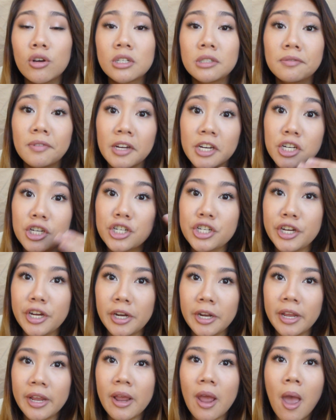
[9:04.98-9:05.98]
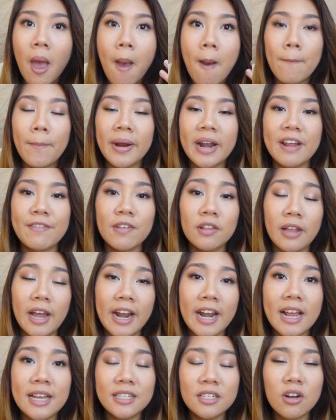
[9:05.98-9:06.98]
looks very sheeny, but if the
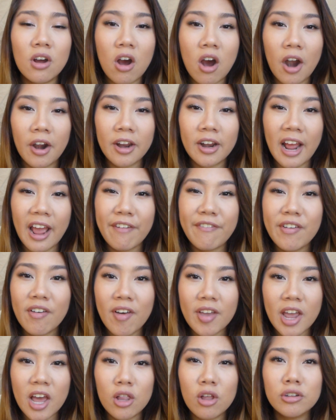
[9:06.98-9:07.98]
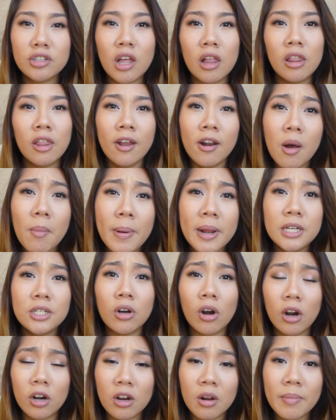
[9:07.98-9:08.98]
light isn't on it, I feel like it looks a little bit
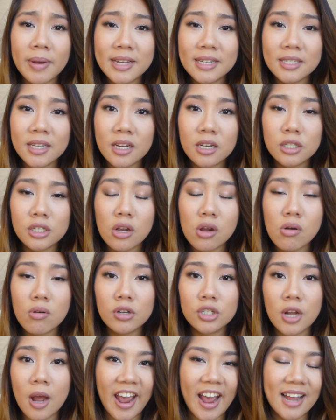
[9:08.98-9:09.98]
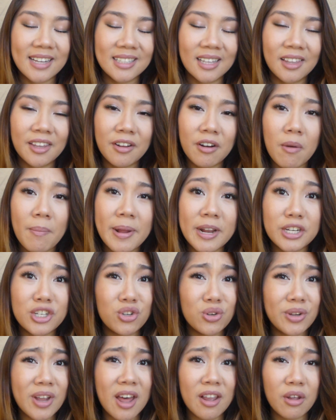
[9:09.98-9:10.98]
dark on my skin tones and it's a little bit
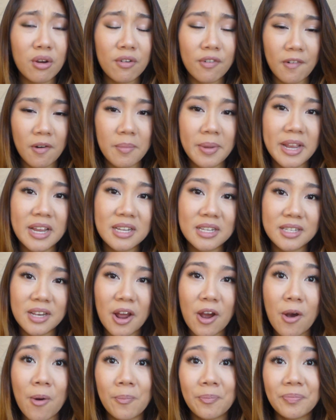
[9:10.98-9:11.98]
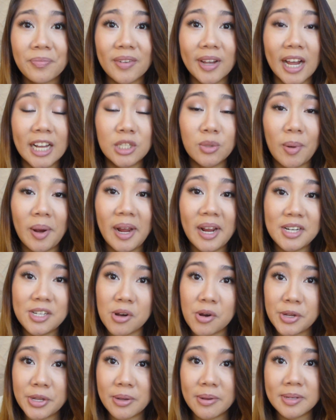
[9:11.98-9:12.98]
too yellow for me, so that's why I
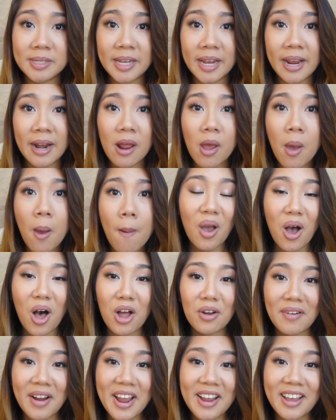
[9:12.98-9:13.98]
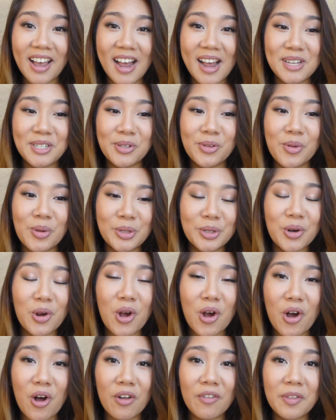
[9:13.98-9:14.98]
don't use it. Alright guys, so those are
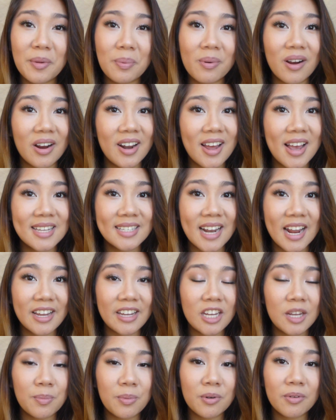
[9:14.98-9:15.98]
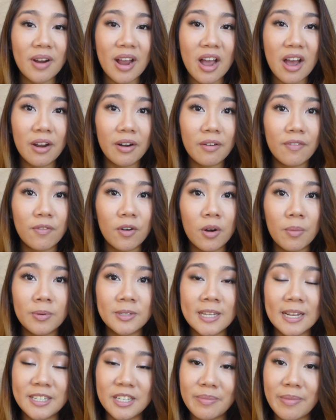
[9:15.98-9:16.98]
all the products that I keep around for
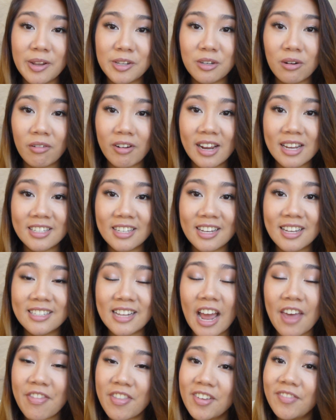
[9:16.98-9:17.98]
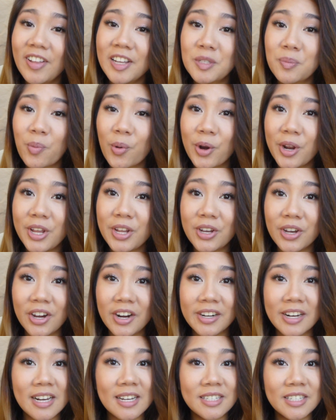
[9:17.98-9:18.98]
sentimental reasons. I think that's pretty
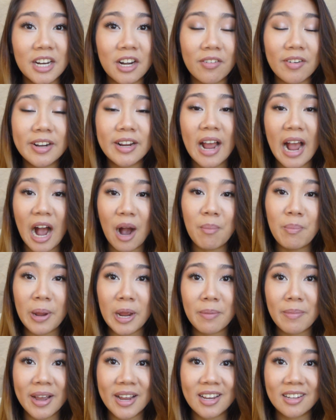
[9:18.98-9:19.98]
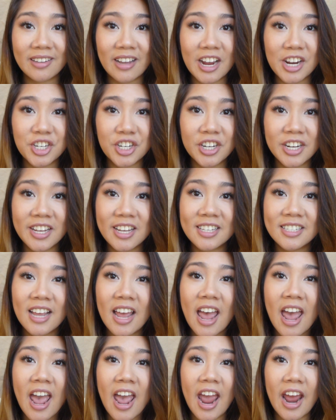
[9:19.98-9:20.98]
good considering how big my collection is,
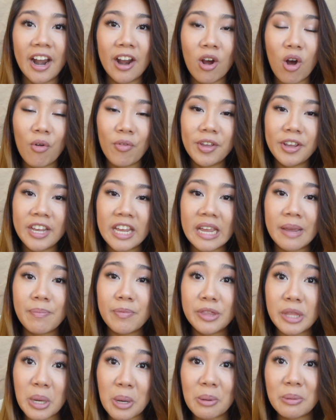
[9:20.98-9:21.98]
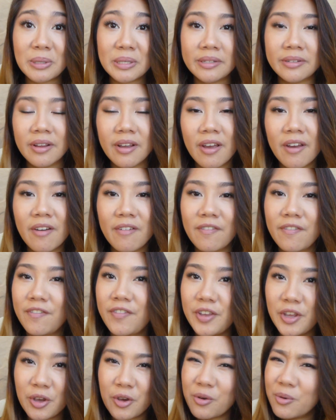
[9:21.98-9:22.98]
and I only keep those
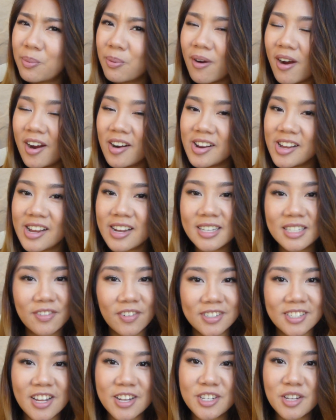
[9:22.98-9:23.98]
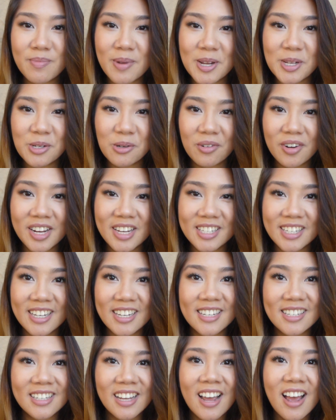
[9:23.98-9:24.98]
few products for sentimental
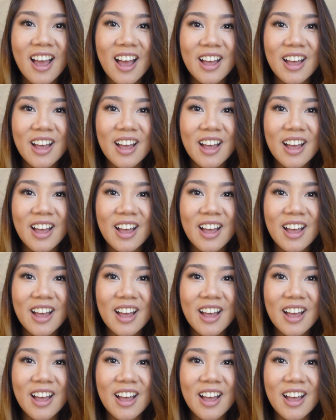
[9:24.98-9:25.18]
reasons.